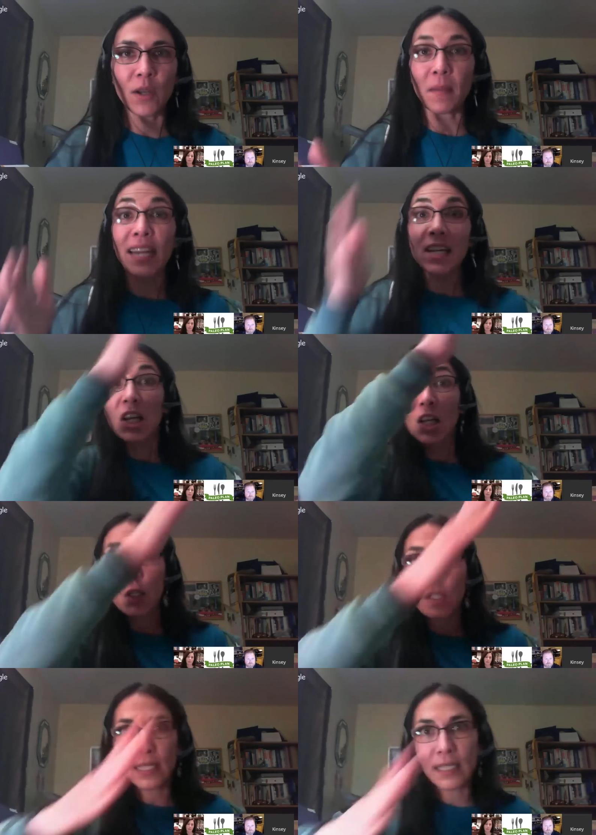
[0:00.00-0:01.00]
It might not
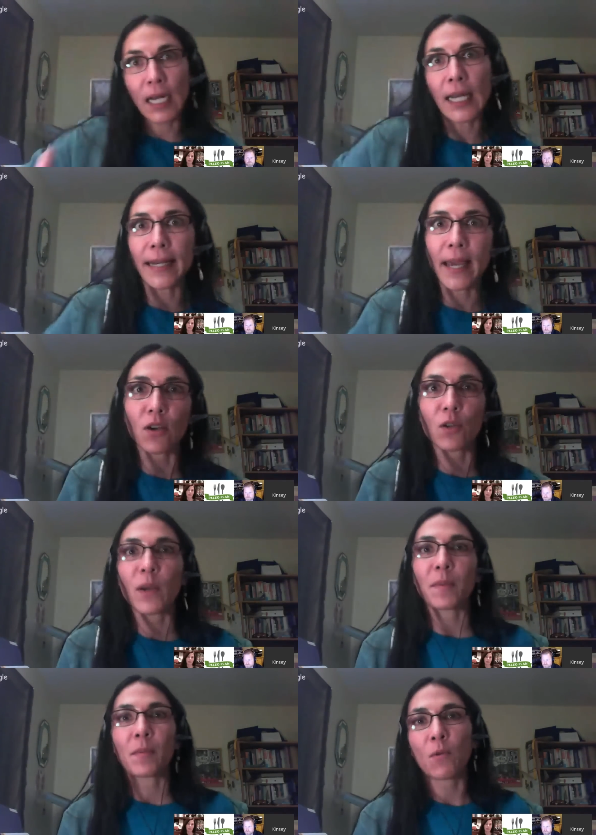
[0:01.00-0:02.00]
go steadily down the
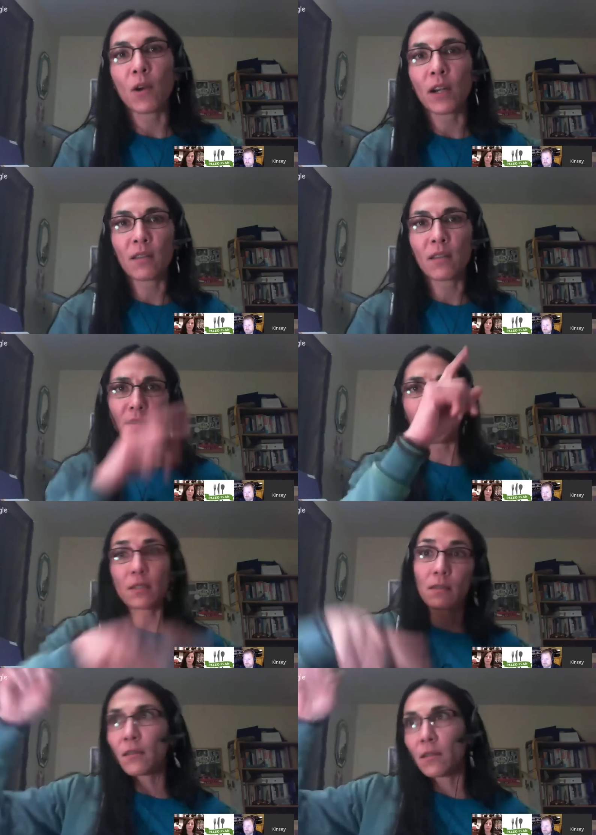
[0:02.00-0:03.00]
way people want
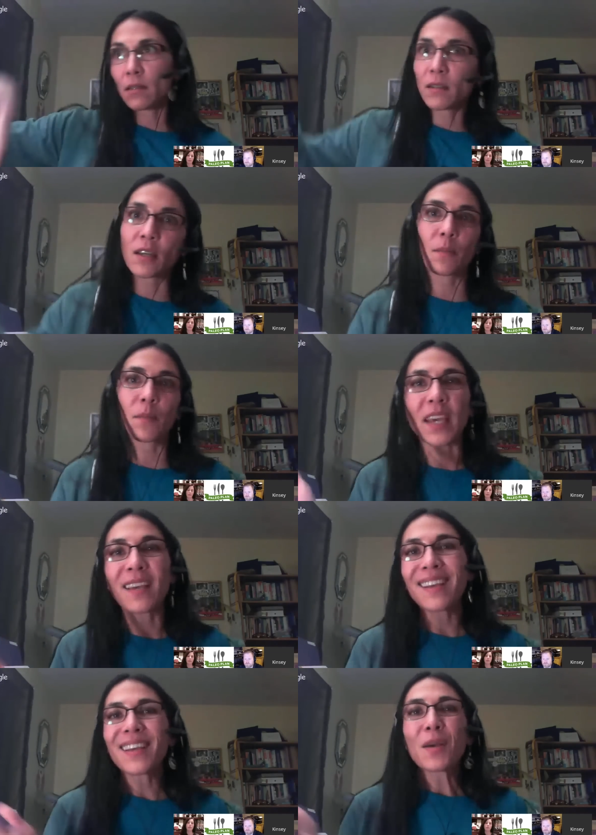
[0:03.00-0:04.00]
to, but
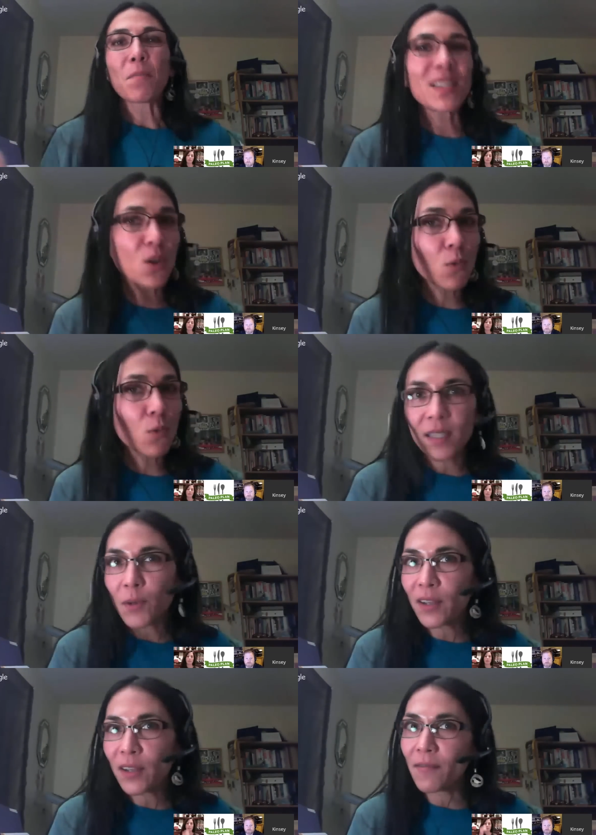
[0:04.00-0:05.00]
muscle
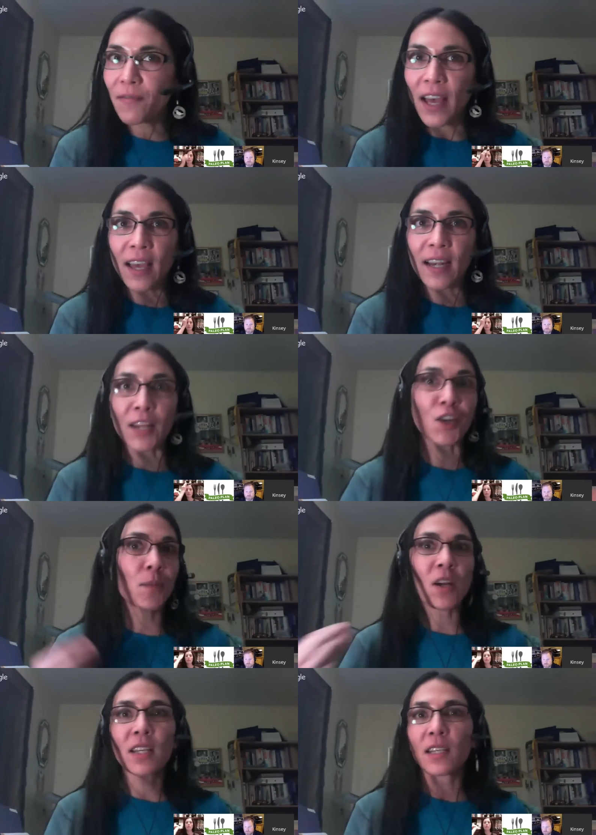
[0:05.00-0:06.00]
weighs more than fat, and
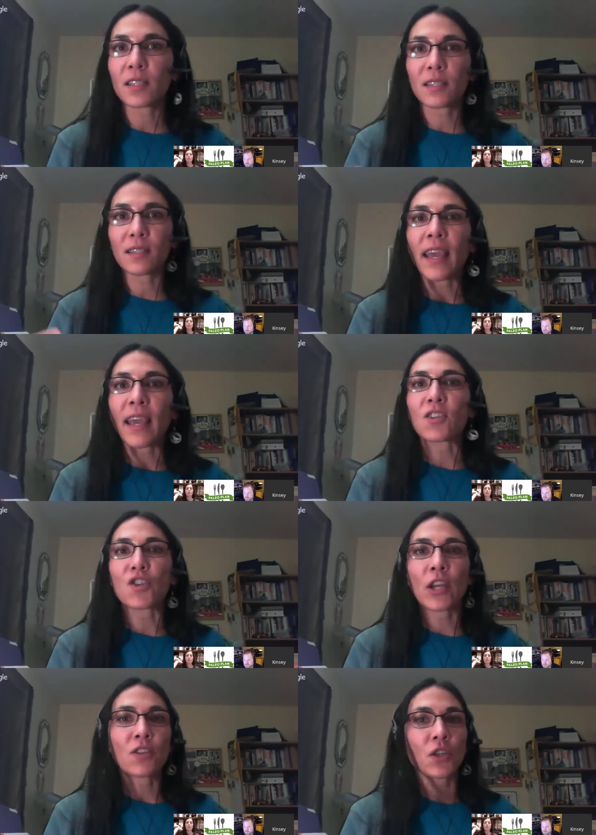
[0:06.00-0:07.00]
your body is, again,
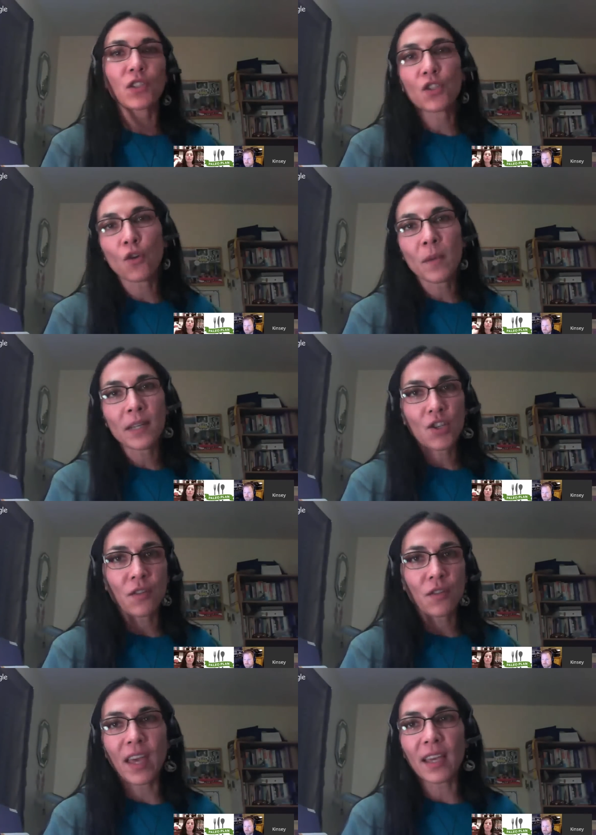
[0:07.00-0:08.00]
changing so
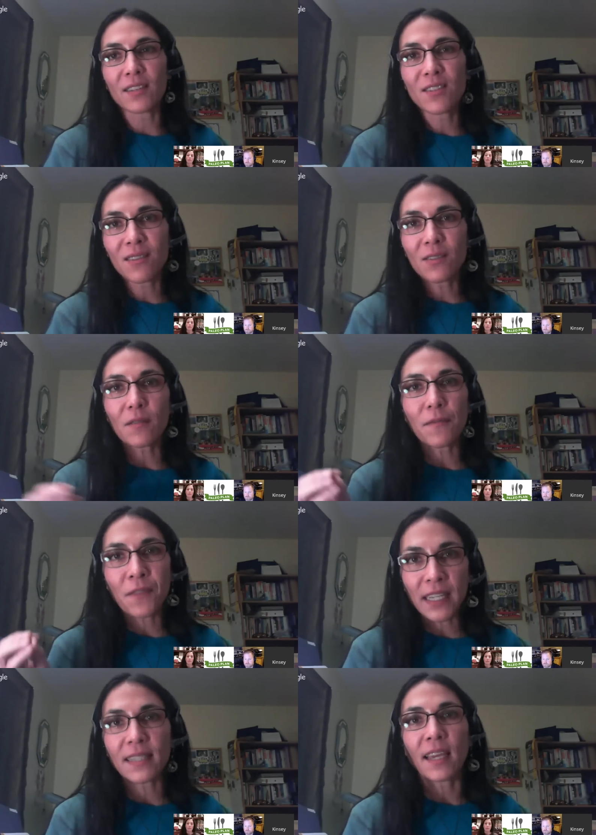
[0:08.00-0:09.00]
much that don't
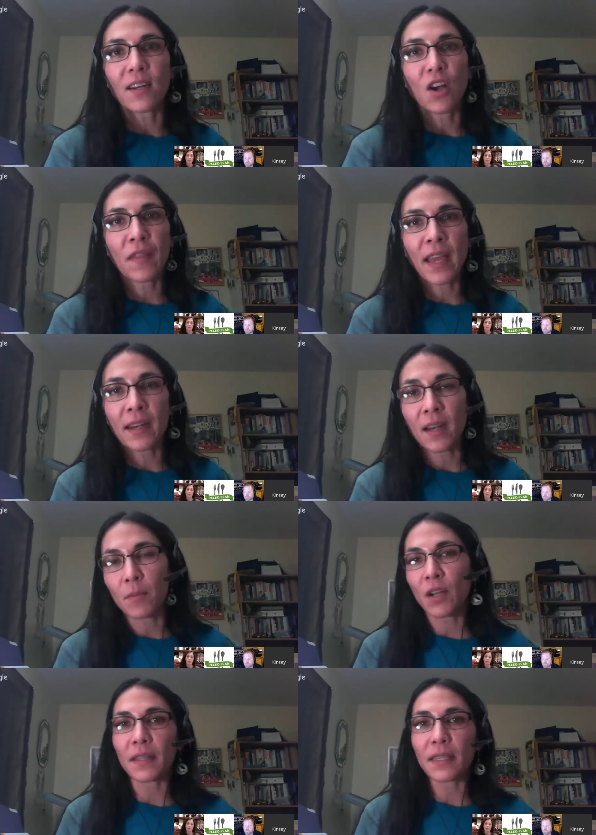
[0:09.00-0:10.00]
fixate on that
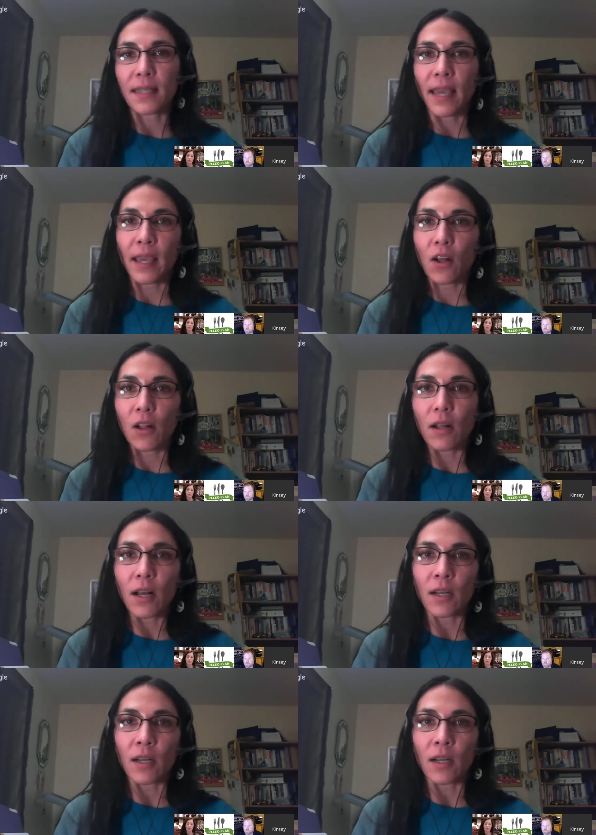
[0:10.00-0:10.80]
number on the scale.